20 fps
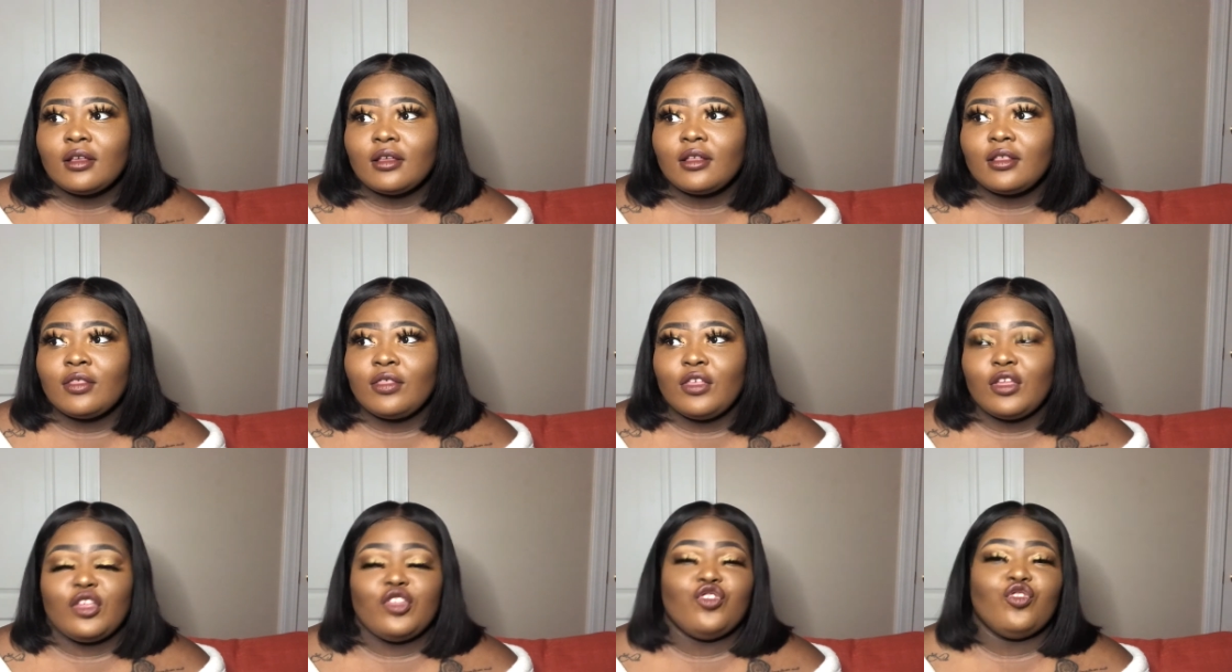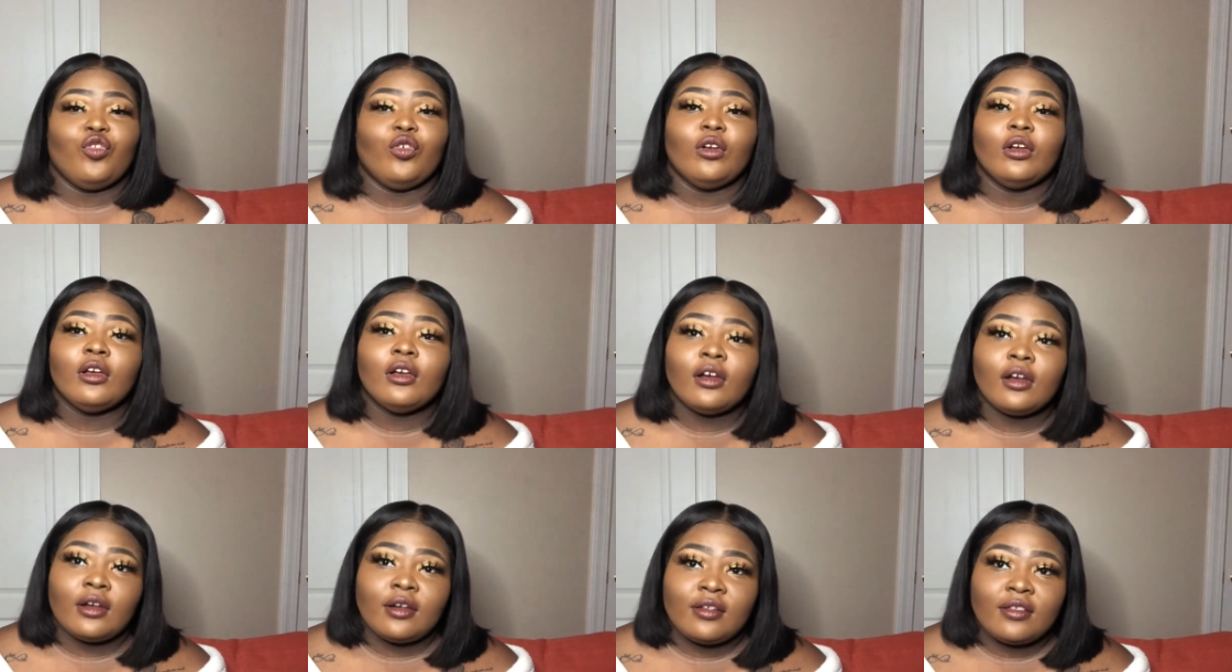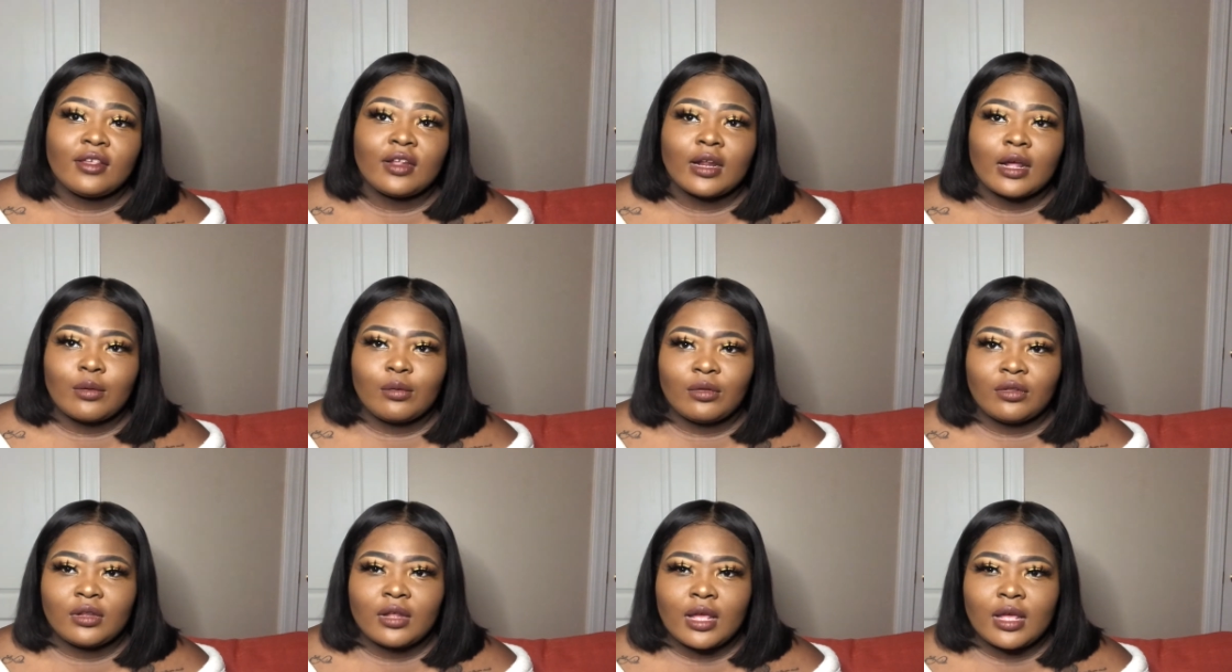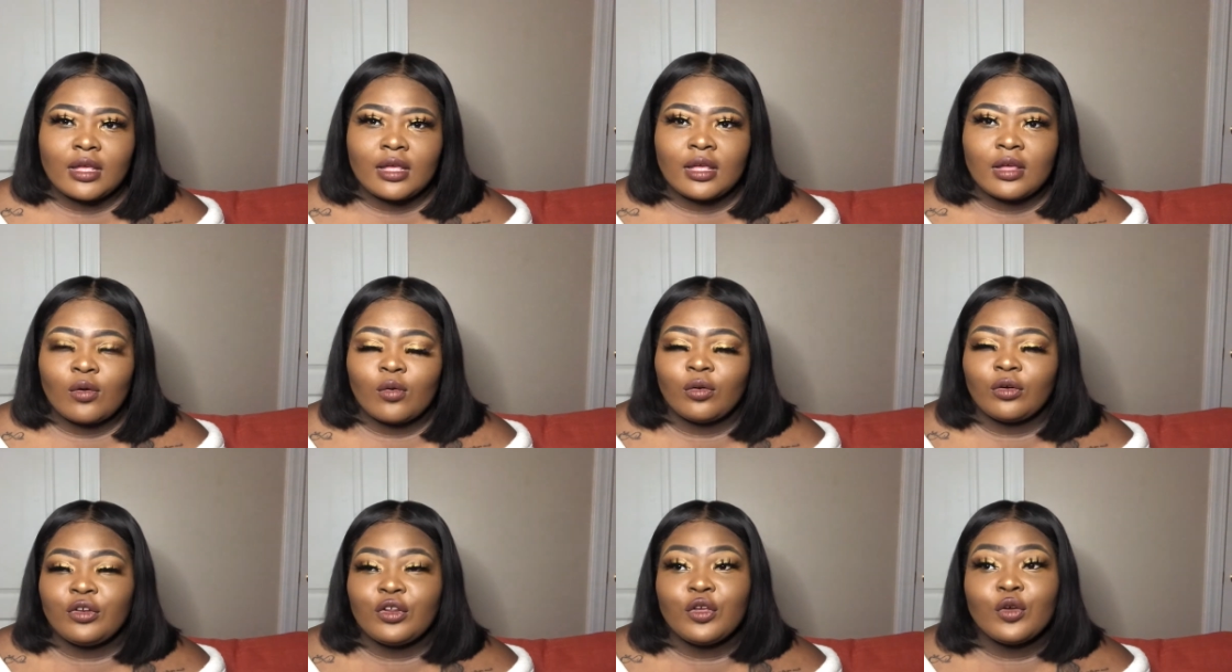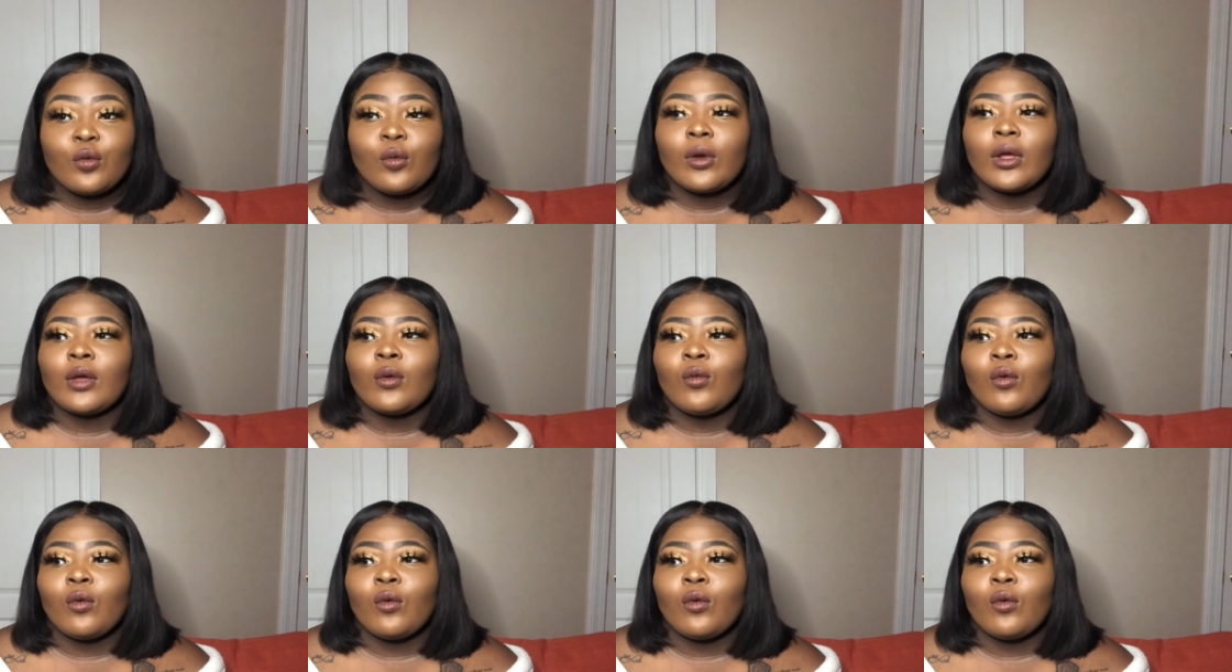the drugs that I was taking or doing